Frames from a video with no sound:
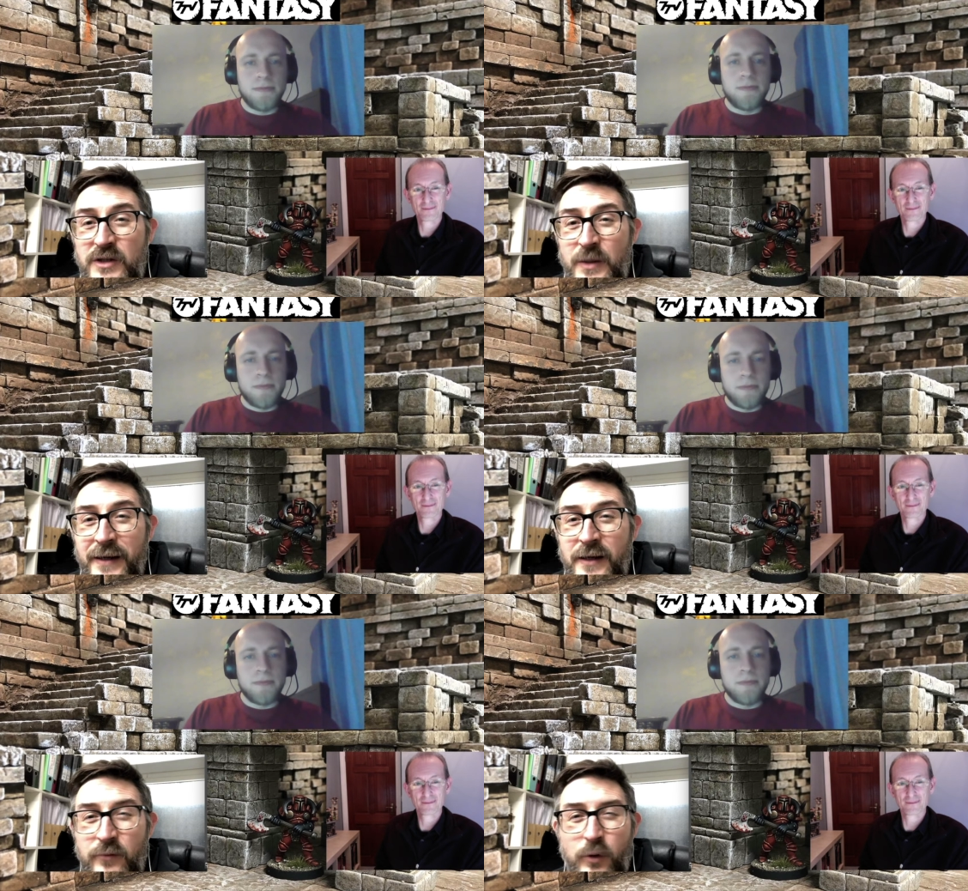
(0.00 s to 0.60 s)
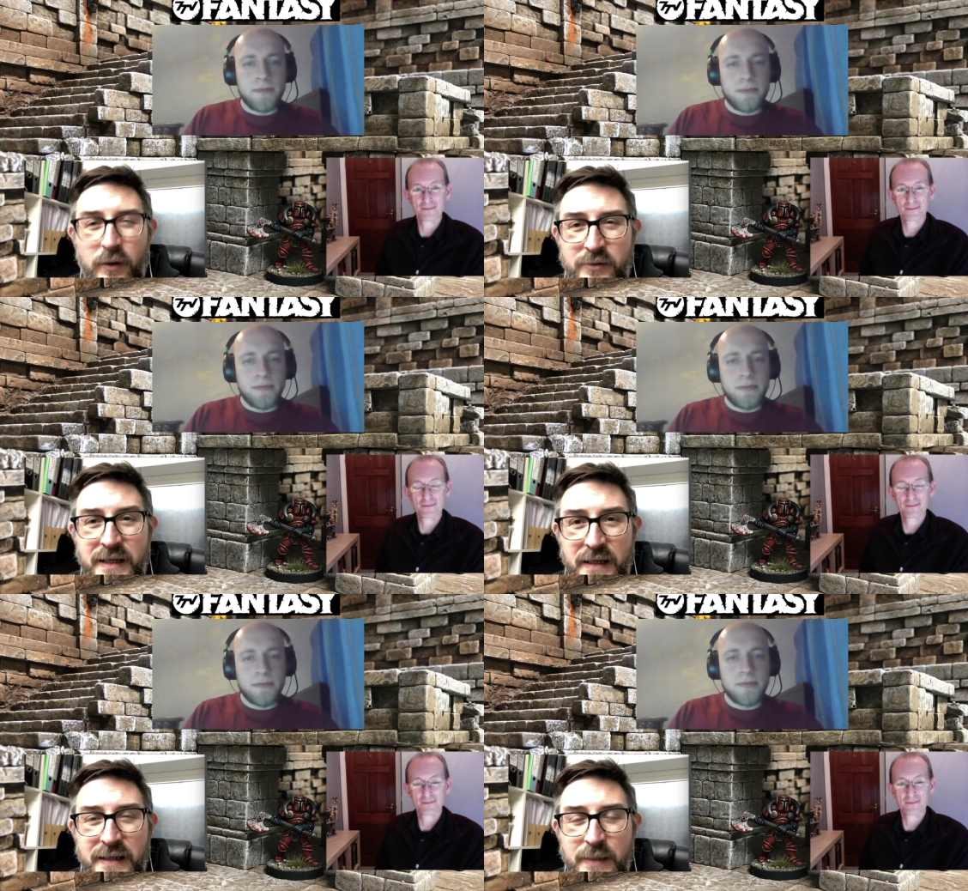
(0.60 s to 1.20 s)
Speaker 1: So we had kind of all those
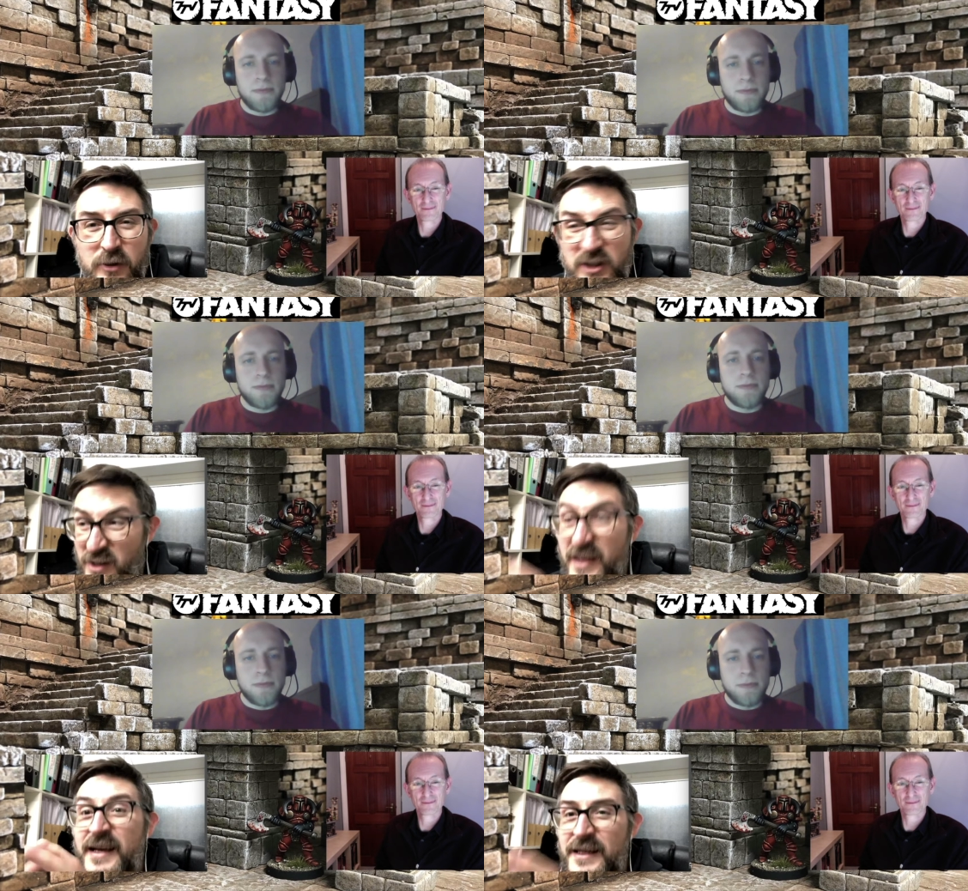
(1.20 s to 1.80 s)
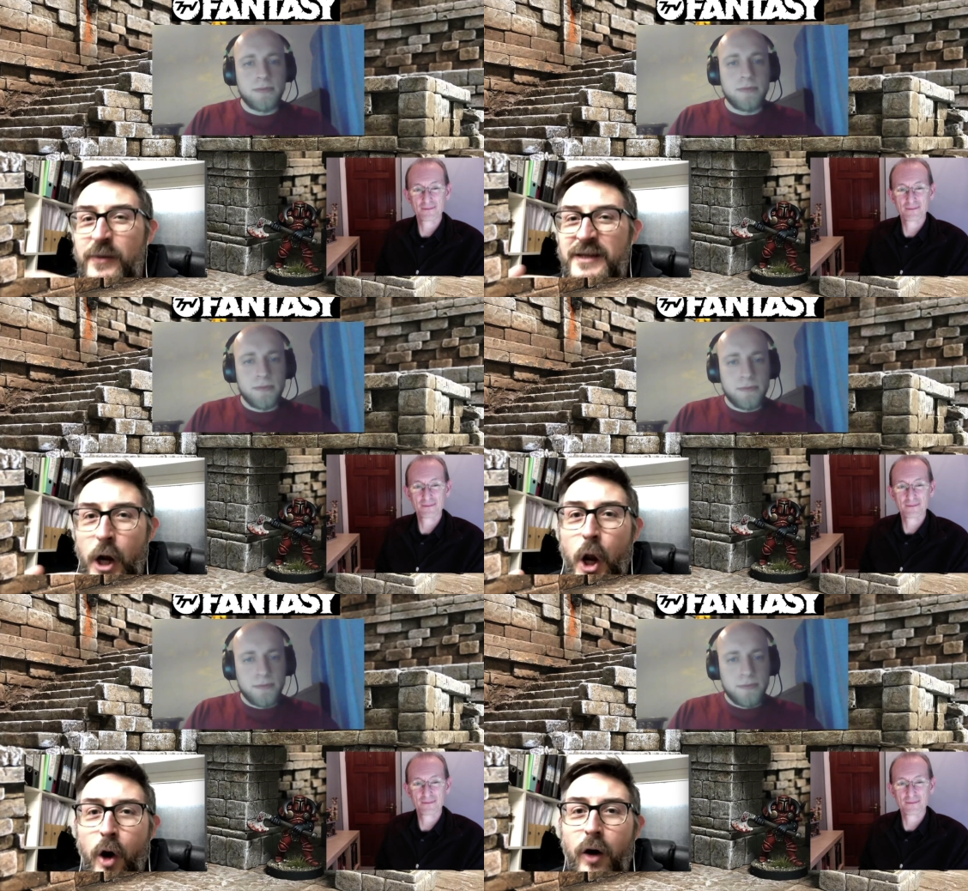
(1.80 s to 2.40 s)
D&D mods. So there's
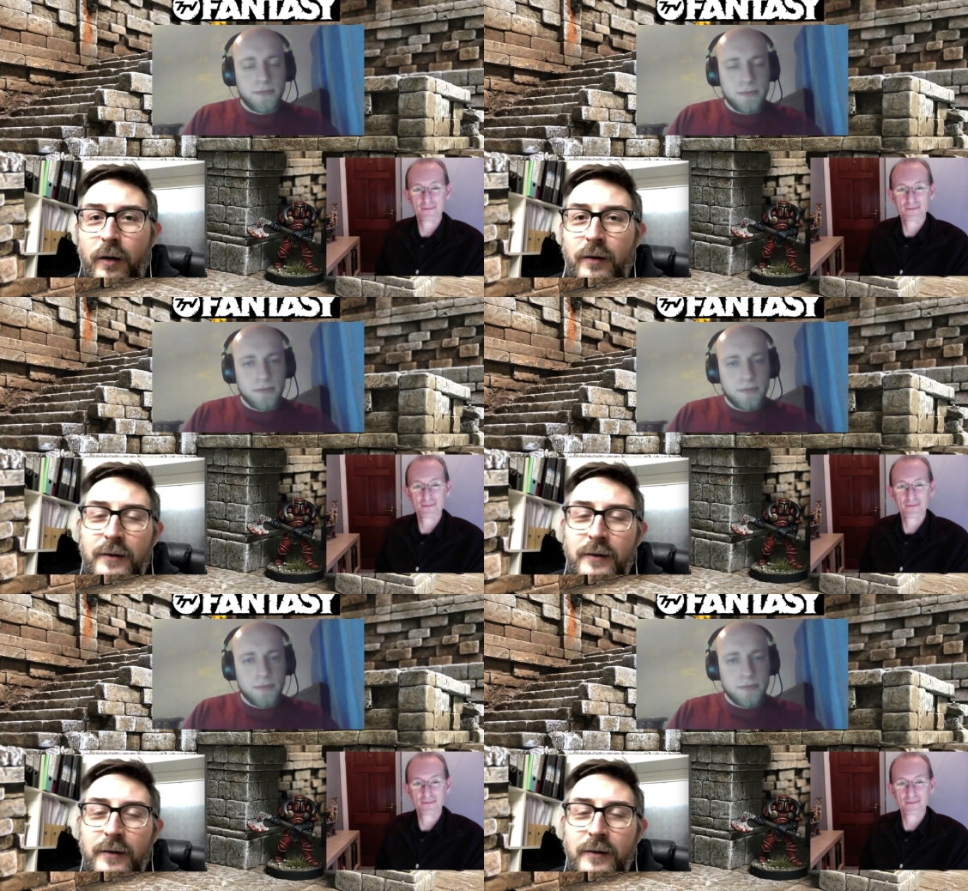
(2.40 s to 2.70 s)
a lot